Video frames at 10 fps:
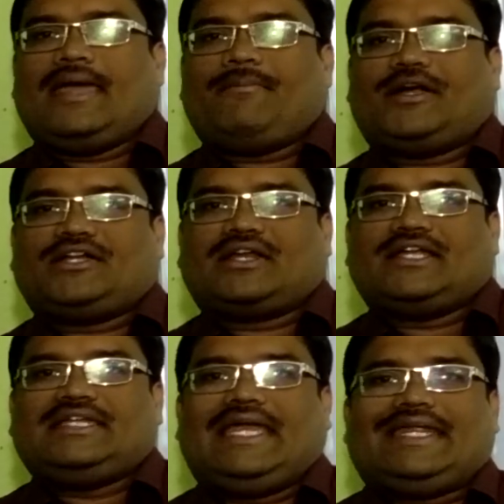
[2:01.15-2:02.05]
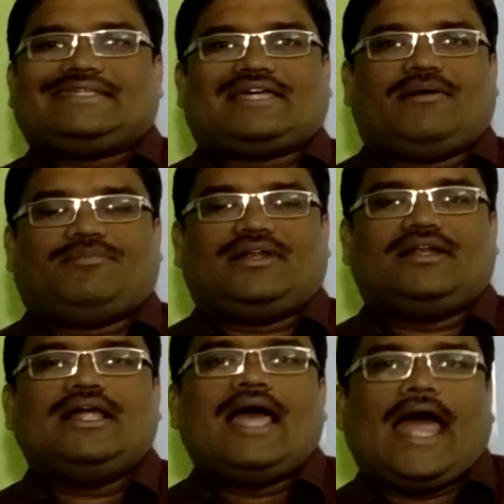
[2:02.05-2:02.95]
a particular DNA
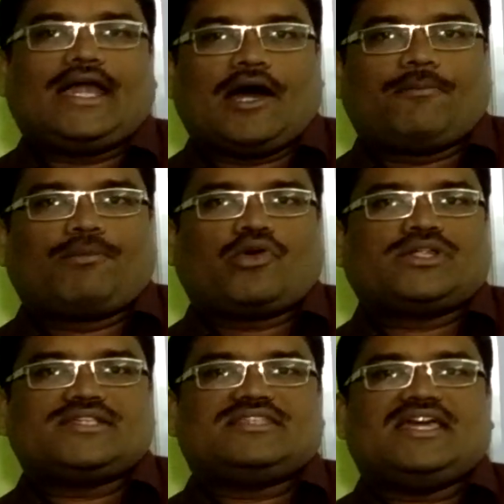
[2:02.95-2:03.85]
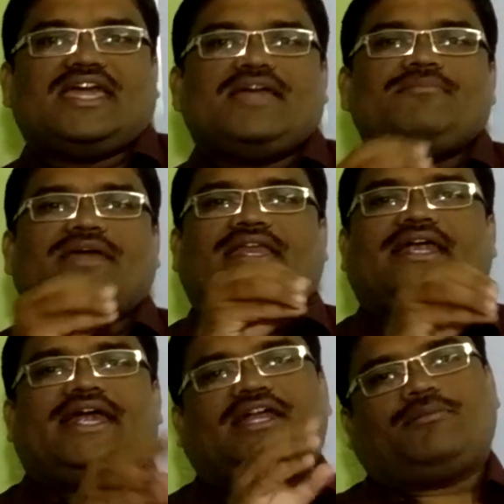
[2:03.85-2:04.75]
sample and upload the same in a
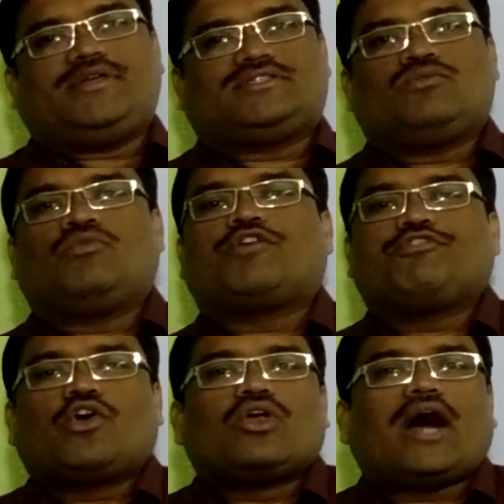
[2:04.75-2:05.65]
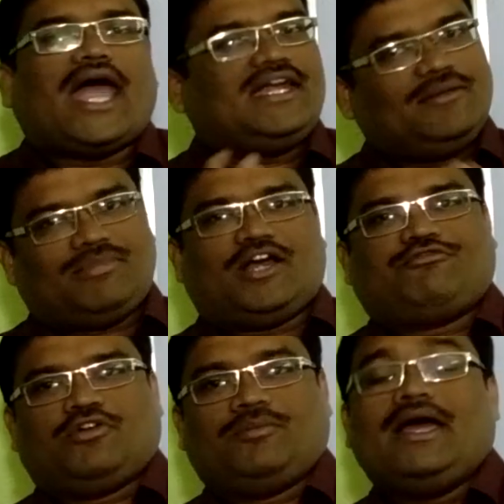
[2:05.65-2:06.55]
database, what we call IT
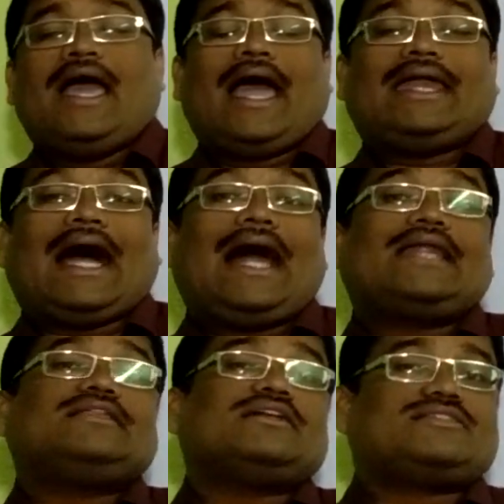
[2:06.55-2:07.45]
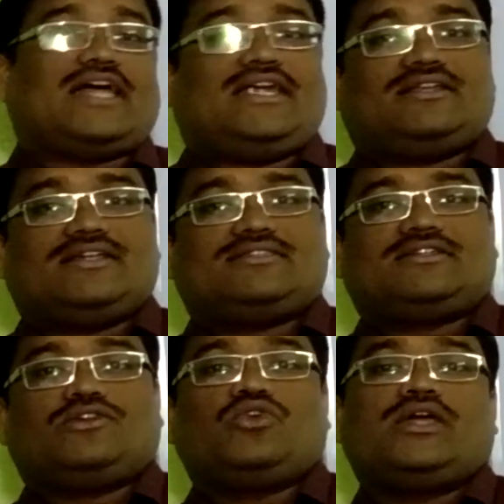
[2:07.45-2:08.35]
platform. And another
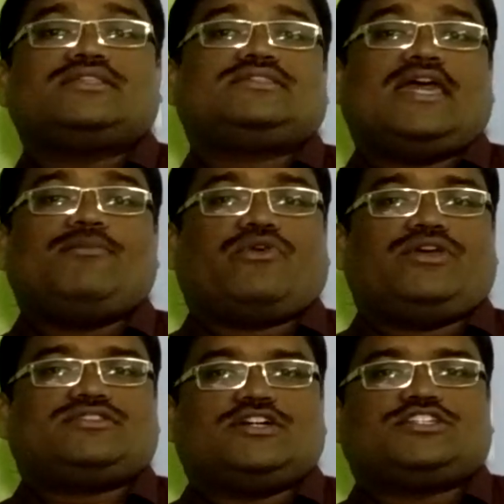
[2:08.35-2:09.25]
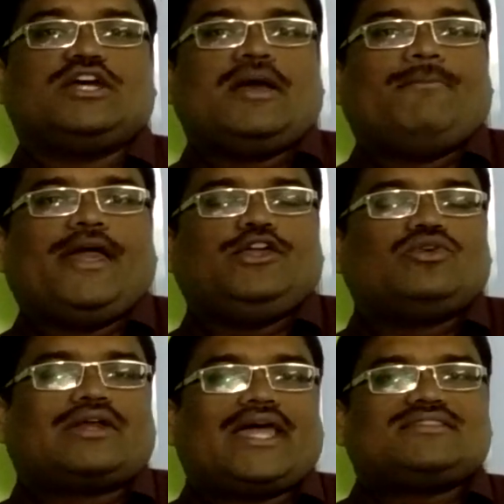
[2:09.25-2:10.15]
scientist doing the same research may
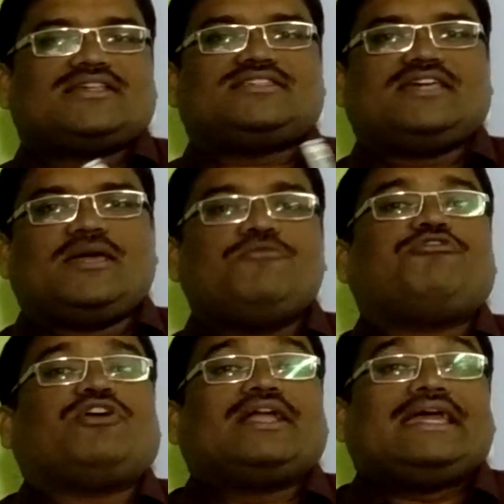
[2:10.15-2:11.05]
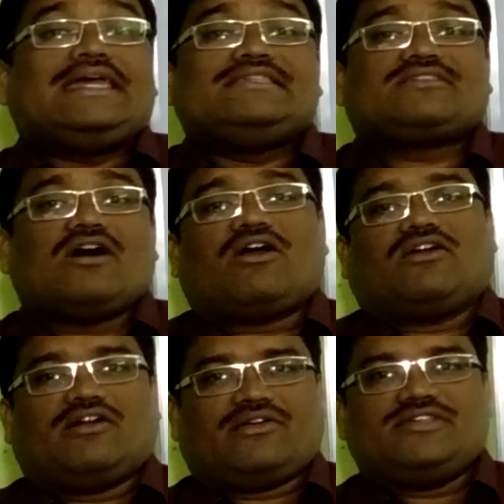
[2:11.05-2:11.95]
utilize the same for his or
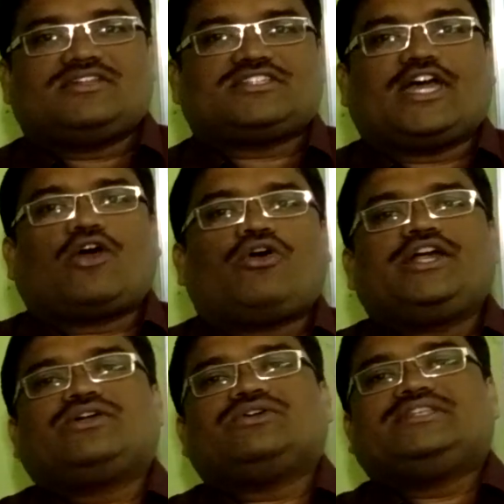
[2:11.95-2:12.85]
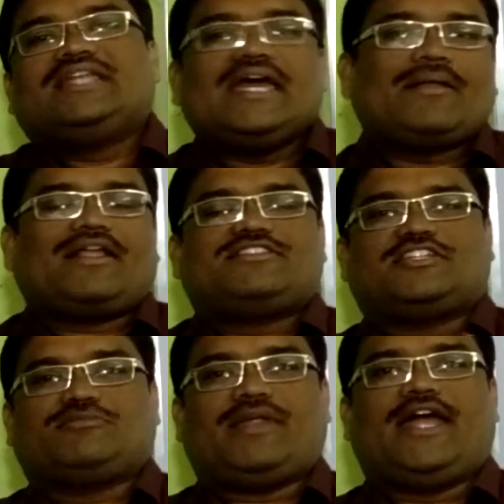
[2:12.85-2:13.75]
her research according to their
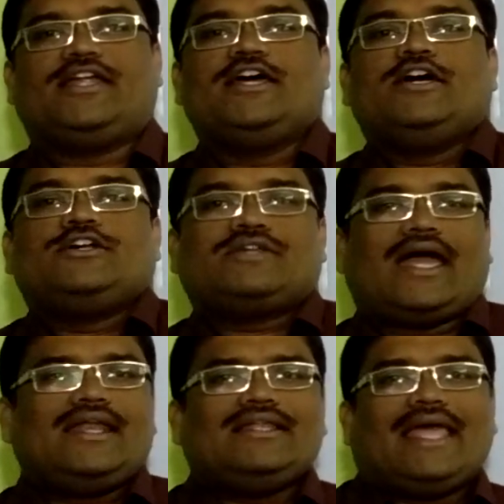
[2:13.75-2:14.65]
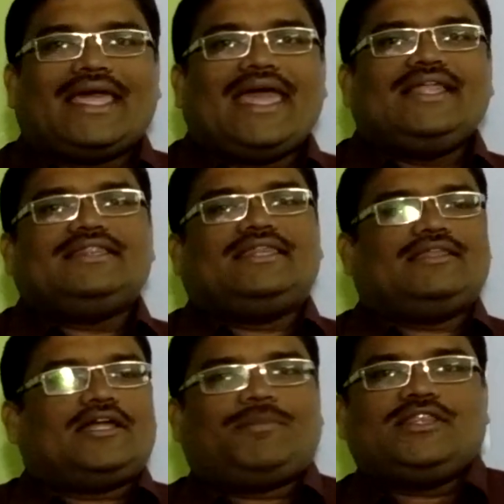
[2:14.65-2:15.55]
research plan. And again,
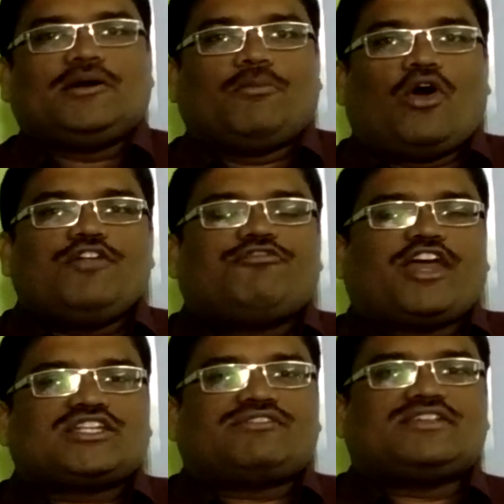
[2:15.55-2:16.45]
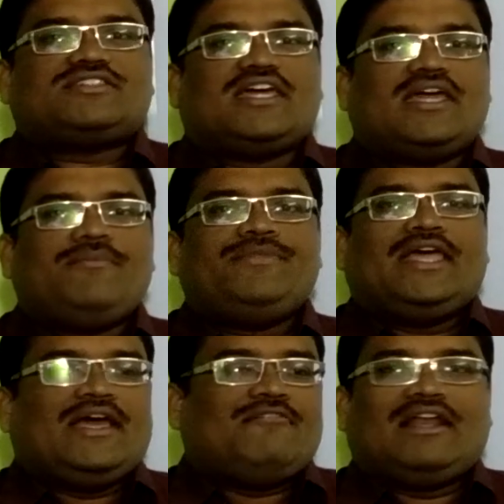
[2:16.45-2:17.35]
that means the modification of the same
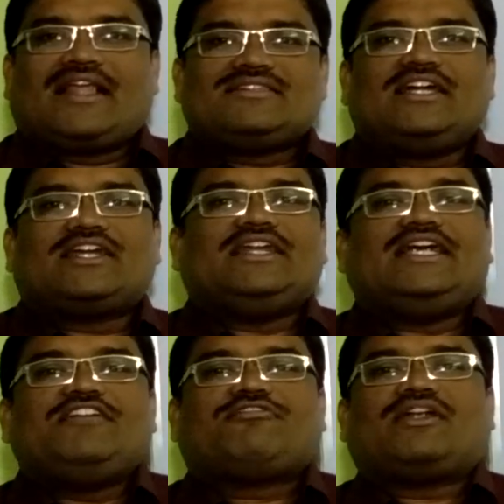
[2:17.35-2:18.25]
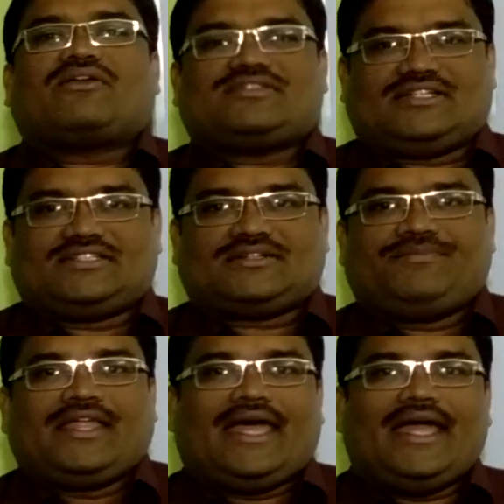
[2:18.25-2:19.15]
will result in a different result.
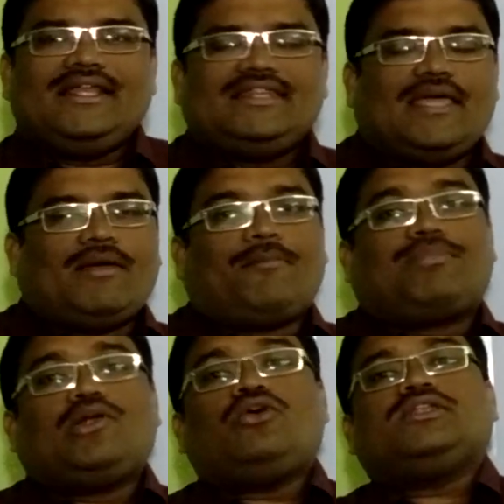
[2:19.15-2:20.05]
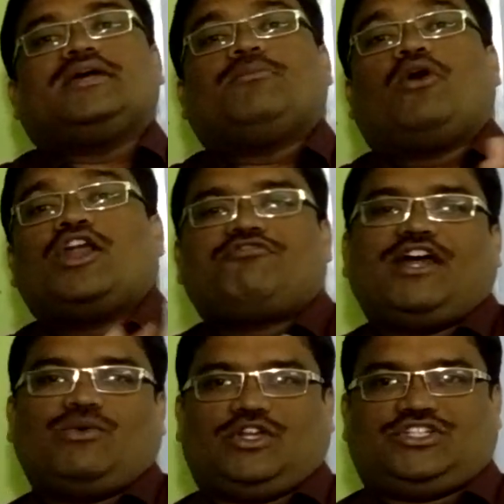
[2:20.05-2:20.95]
And they may upload their
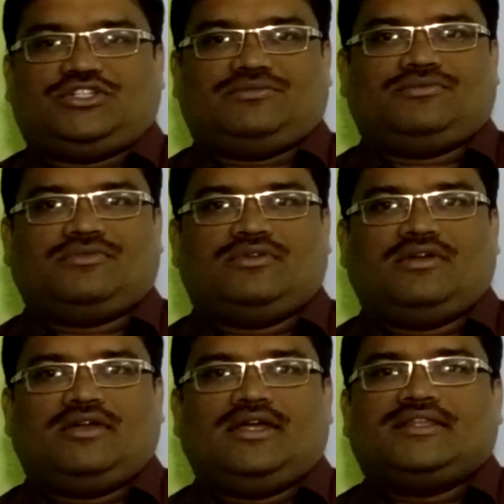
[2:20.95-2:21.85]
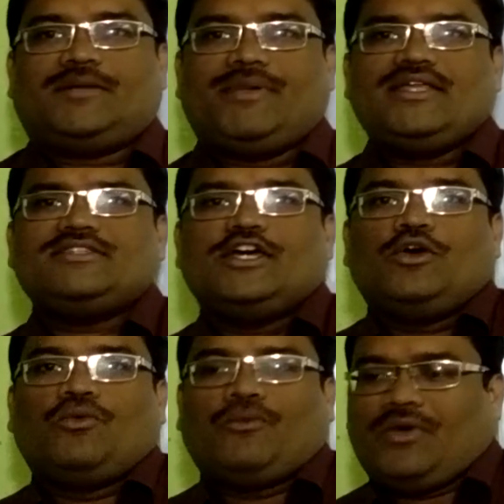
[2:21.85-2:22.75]
modified version. That means
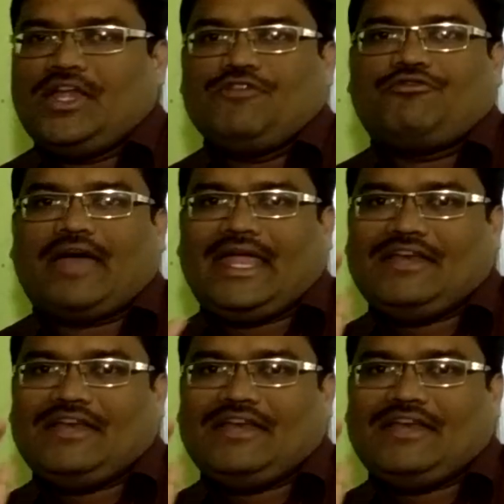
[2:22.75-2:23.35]
in